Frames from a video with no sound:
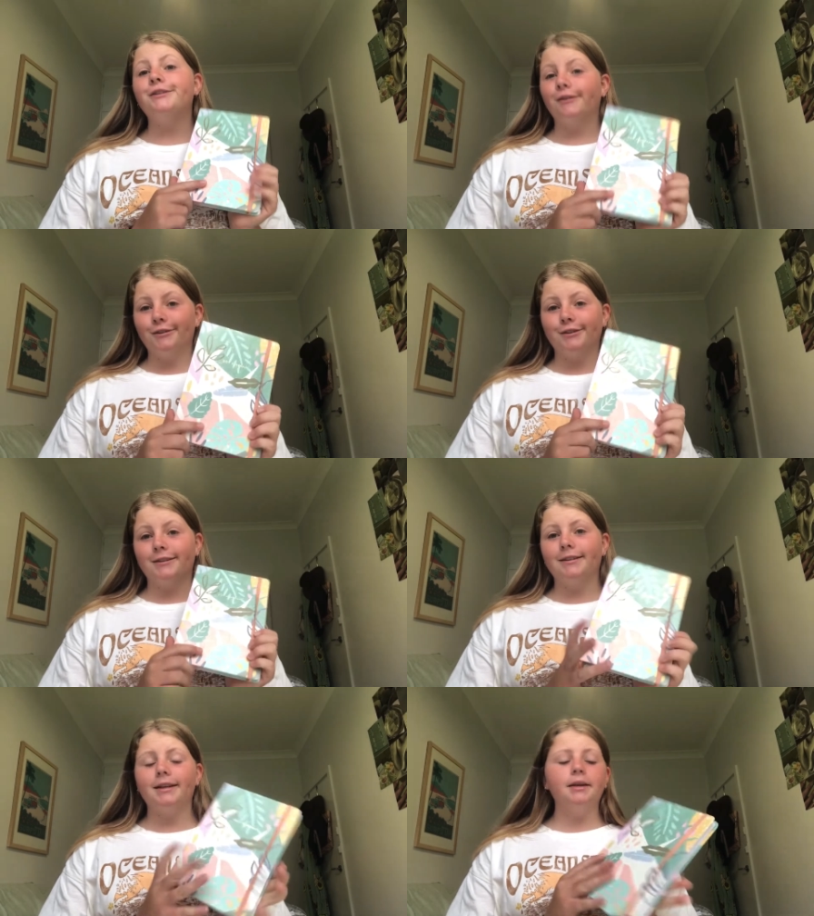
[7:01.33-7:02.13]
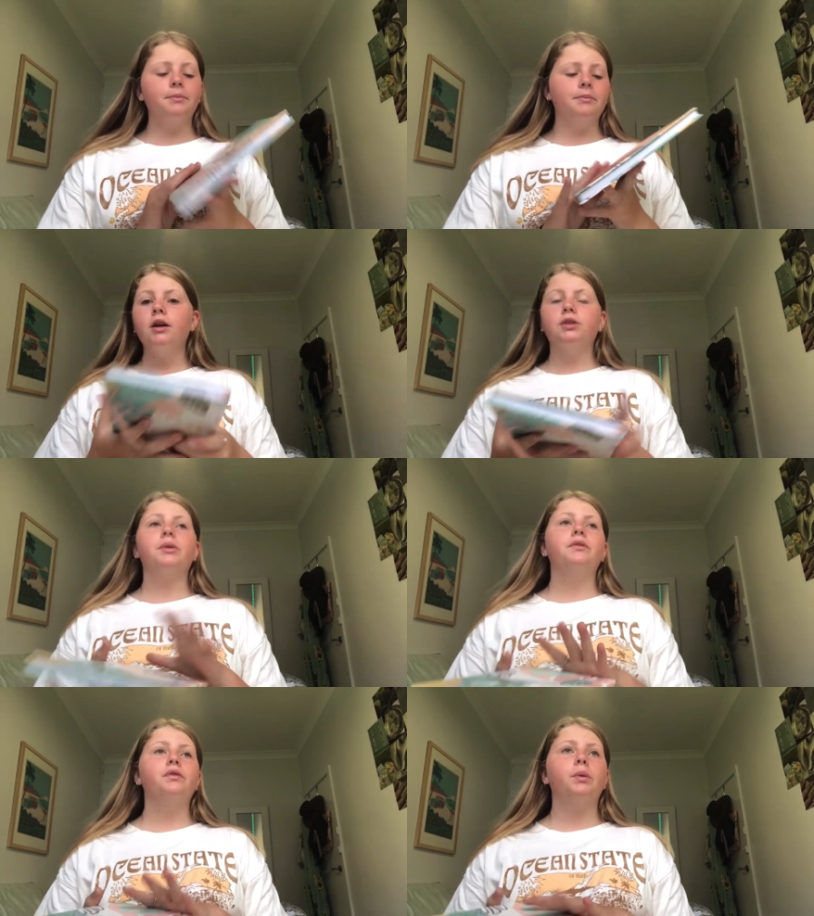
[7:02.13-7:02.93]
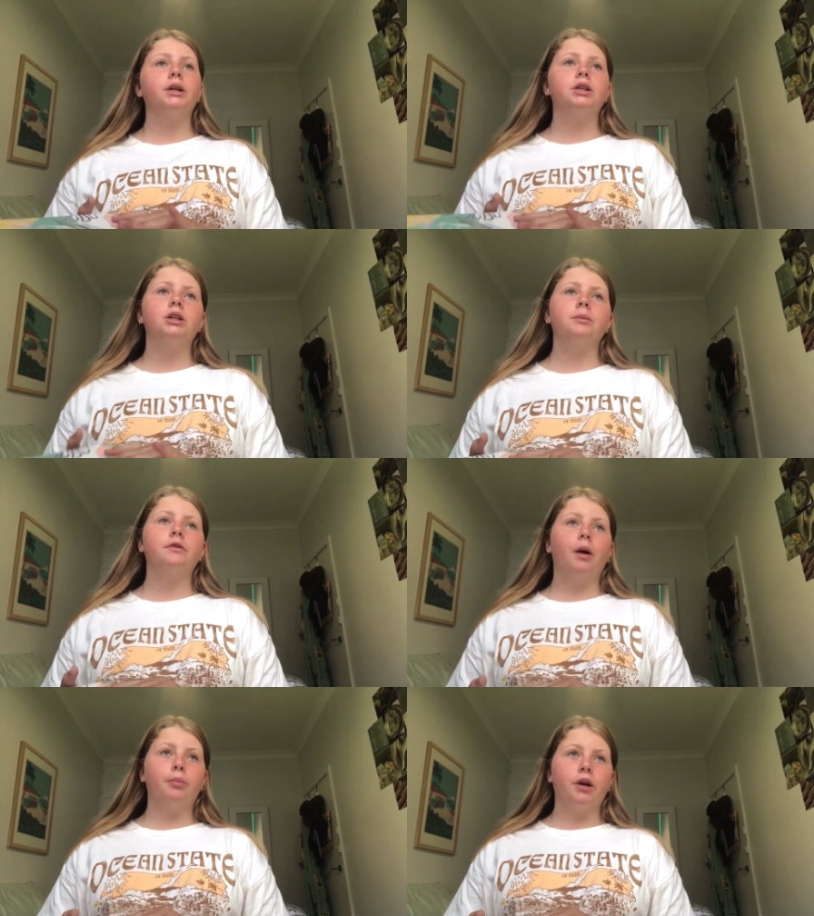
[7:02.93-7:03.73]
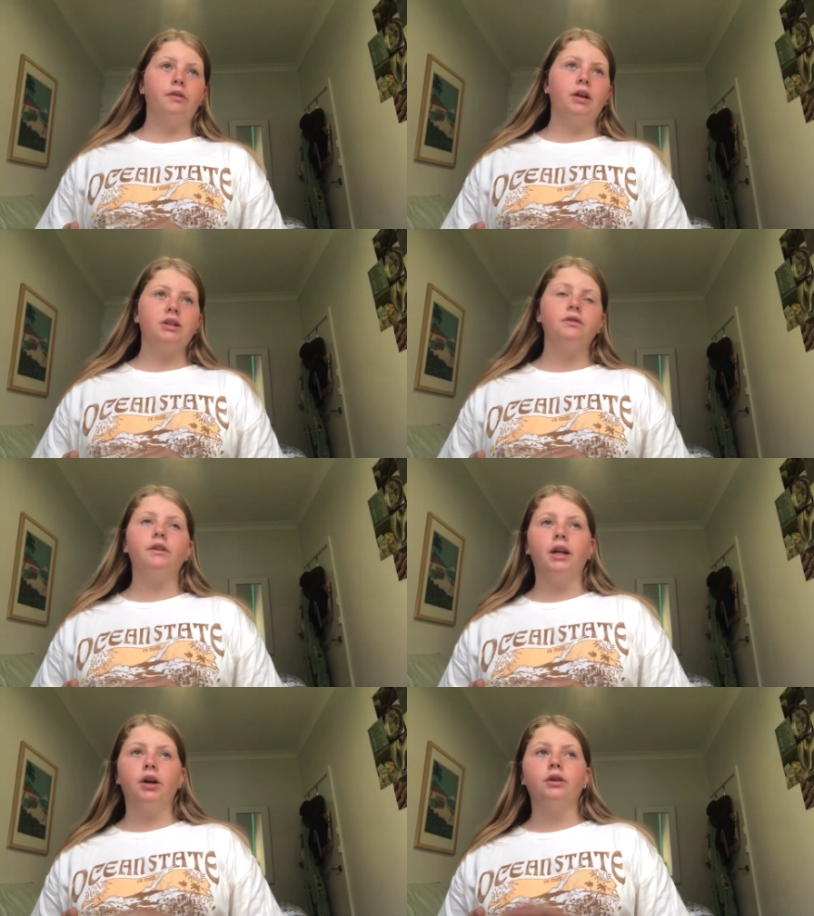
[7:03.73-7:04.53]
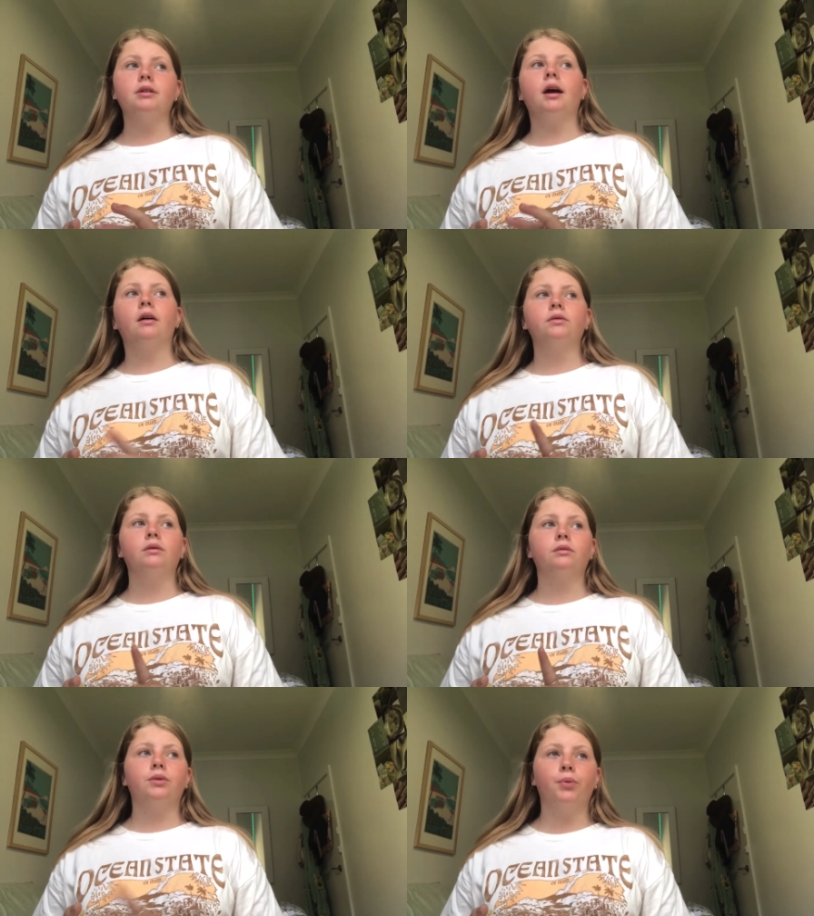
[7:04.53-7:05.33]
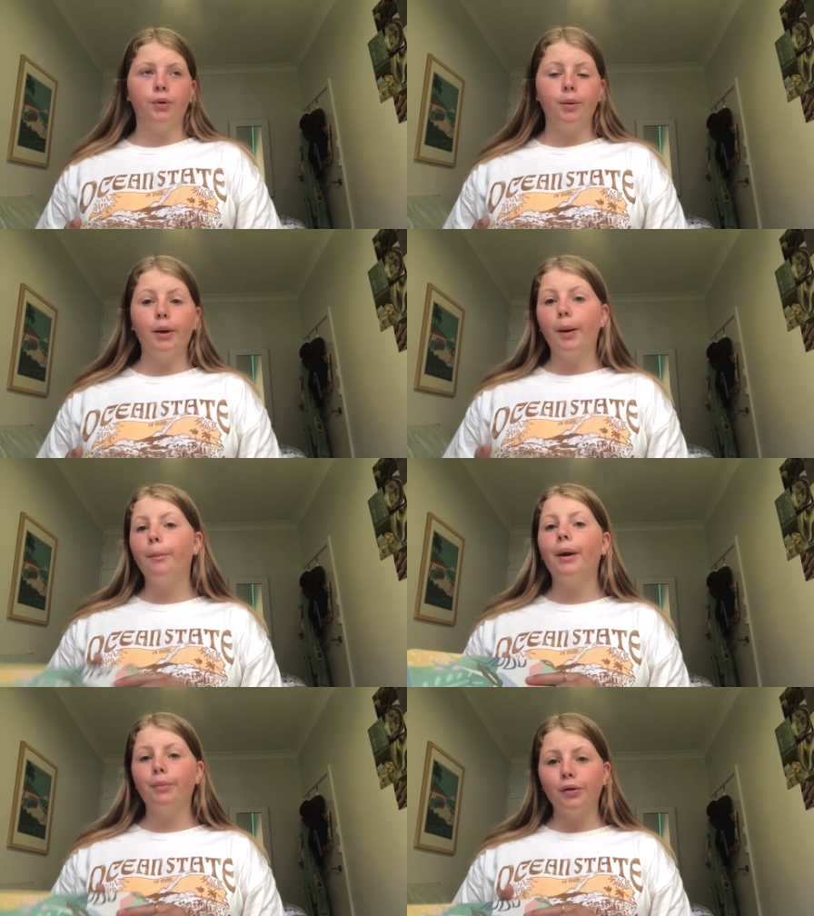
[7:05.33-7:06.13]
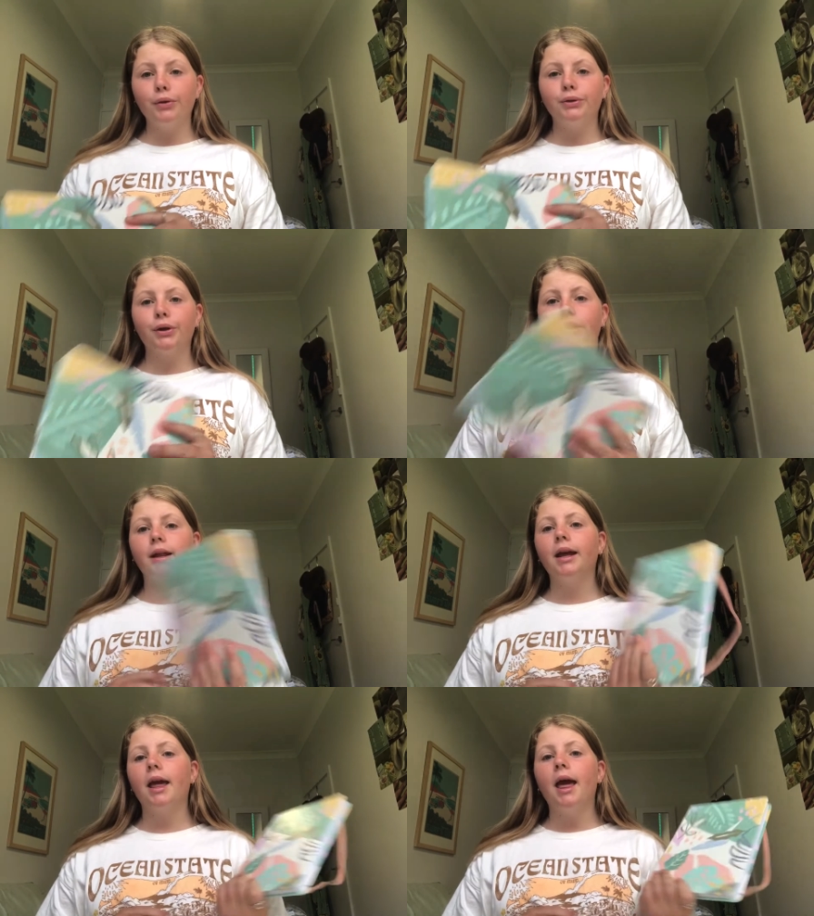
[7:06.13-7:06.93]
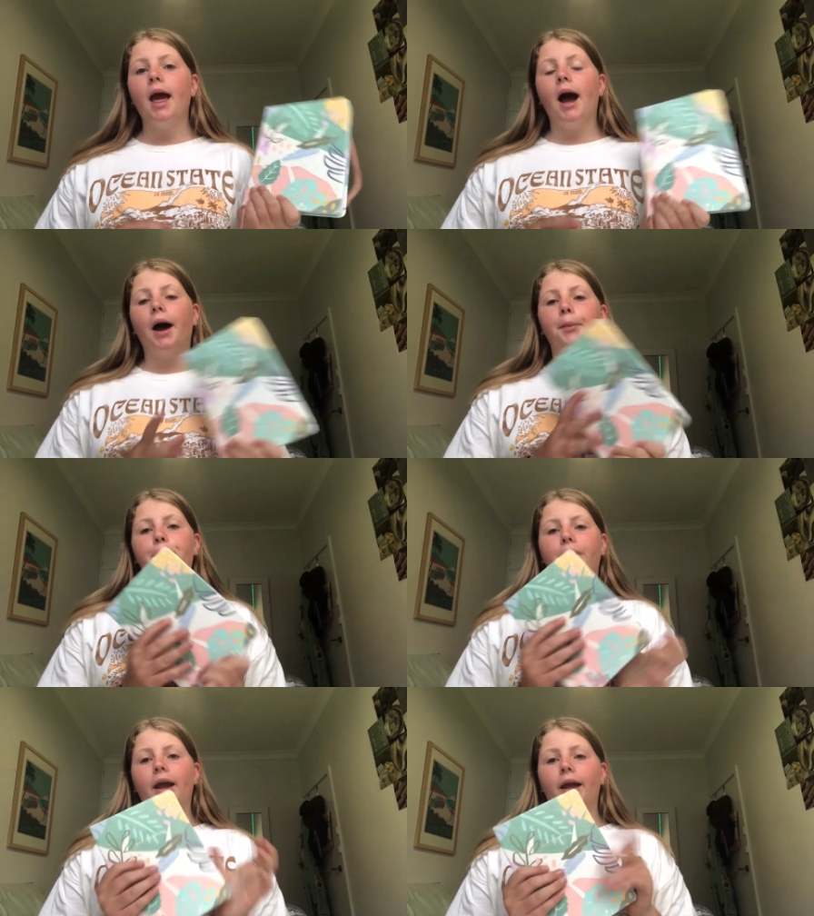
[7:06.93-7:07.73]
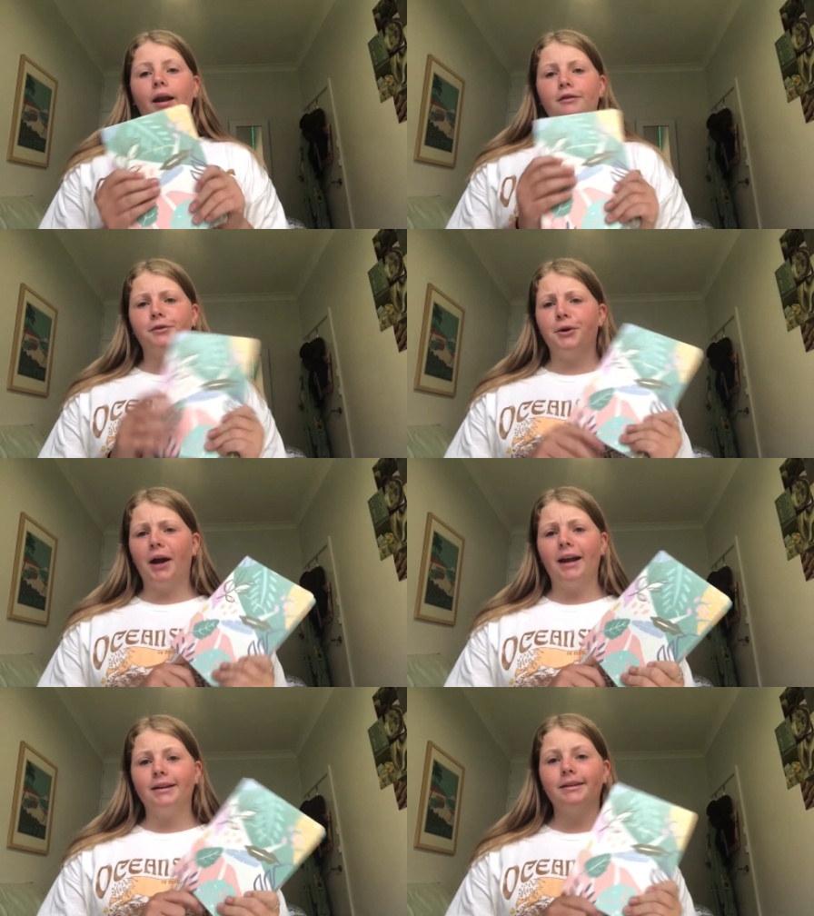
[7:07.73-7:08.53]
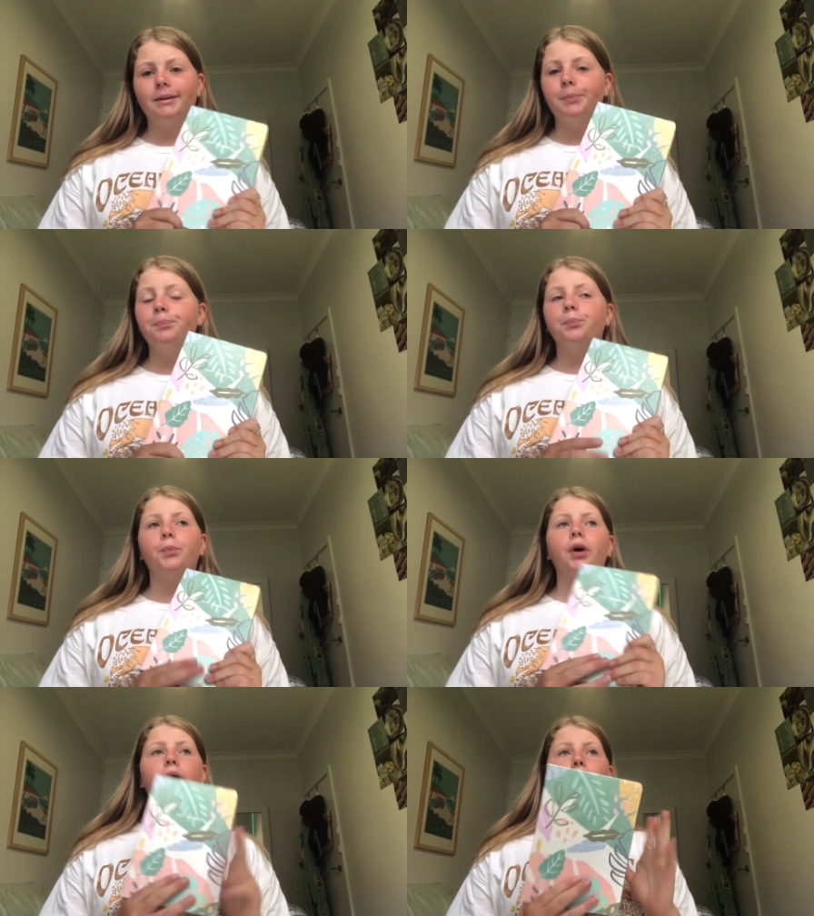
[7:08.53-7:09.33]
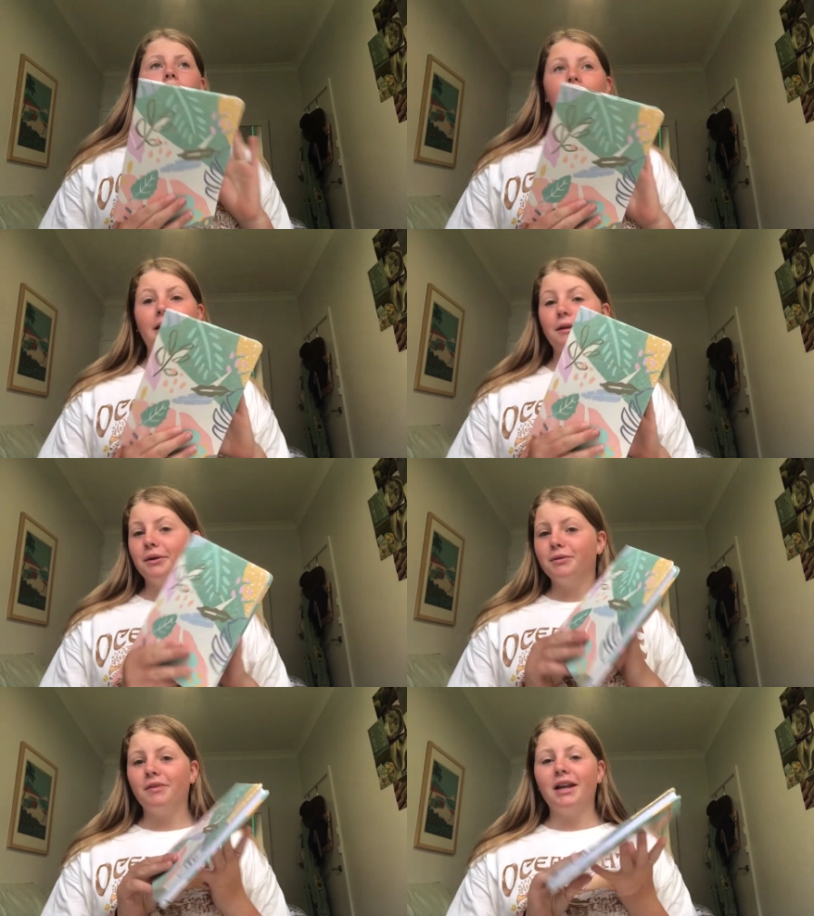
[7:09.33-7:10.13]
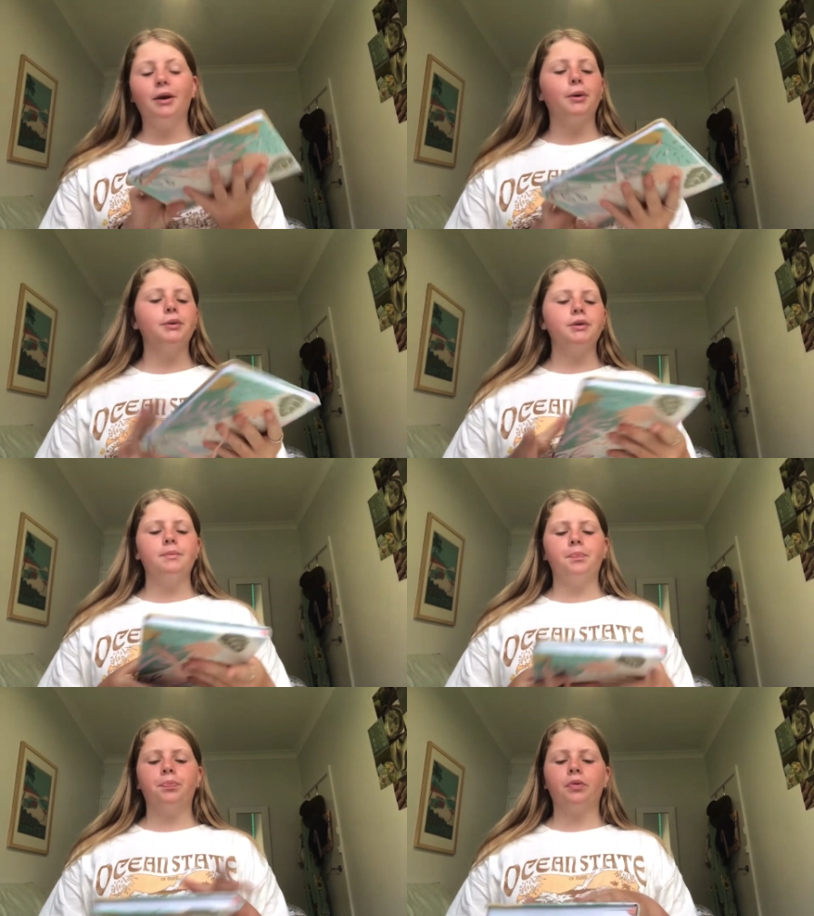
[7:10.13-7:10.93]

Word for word: dot journaling. So if you've watched some of our previous videos, I've talked a lot about my bullet journaling um, and I've created them in those videos.